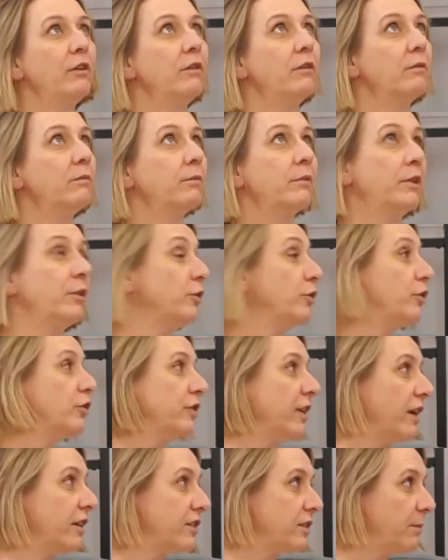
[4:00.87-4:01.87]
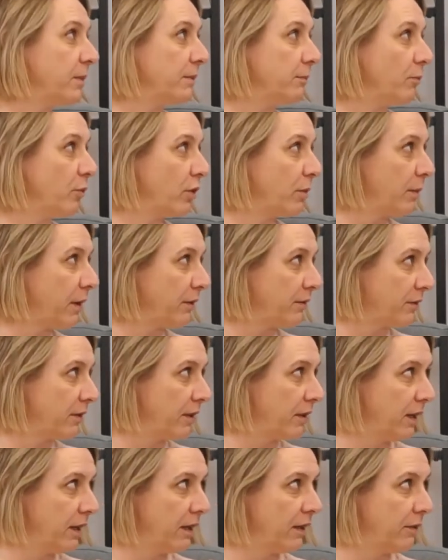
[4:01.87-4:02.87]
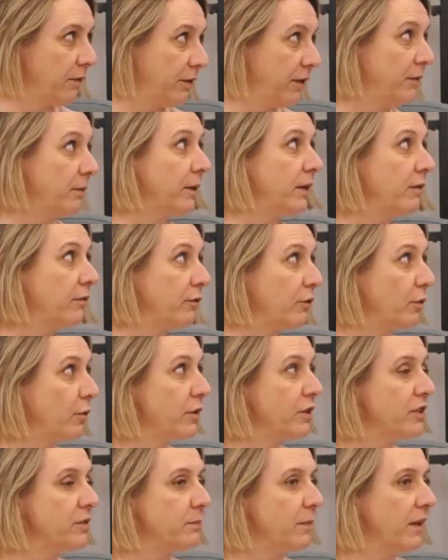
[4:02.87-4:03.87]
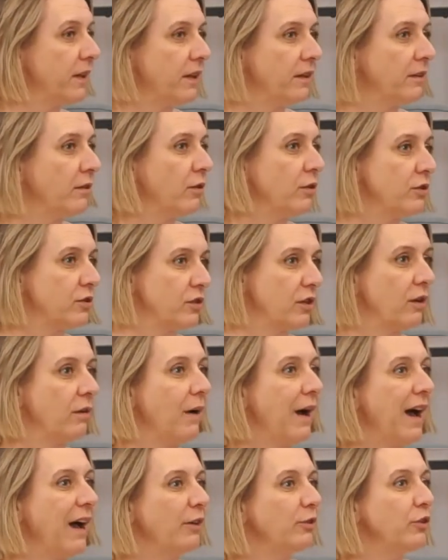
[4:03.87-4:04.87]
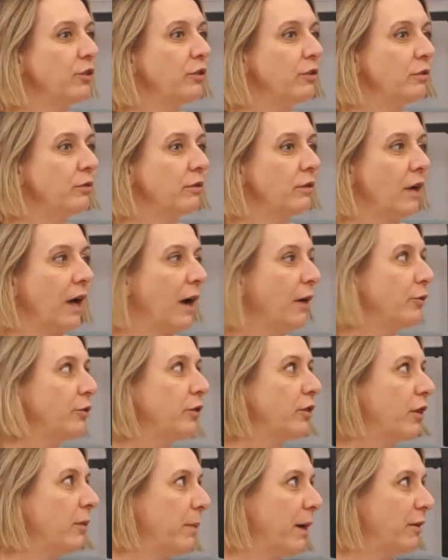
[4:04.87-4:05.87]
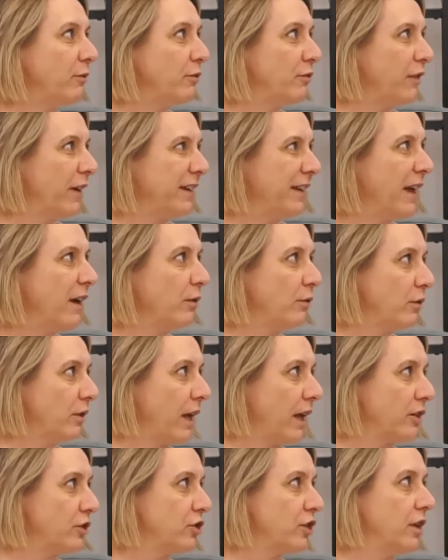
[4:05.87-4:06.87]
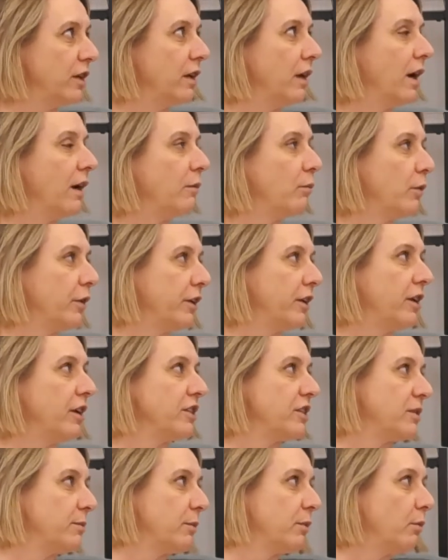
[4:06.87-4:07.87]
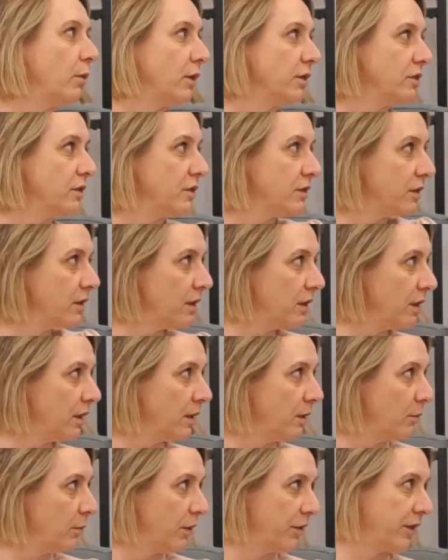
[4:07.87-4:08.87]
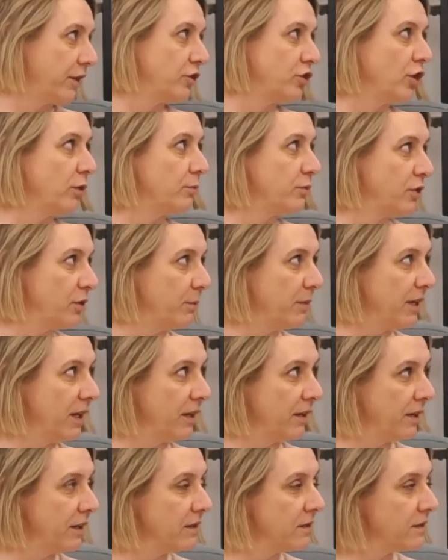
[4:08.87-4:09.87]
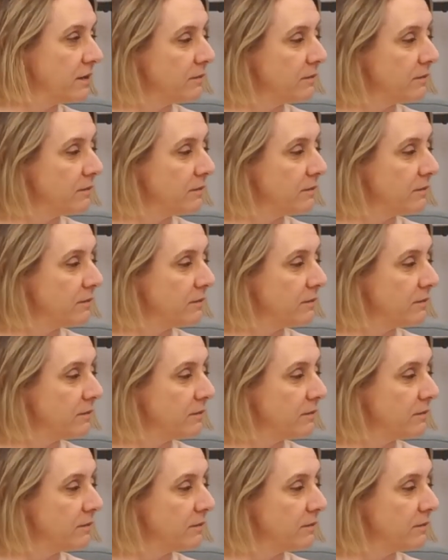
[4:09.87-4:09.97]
could you tell us a bit more about the theory, of course, but then also how do you go about to find out actually what a customer wants, what the jobs to be done is?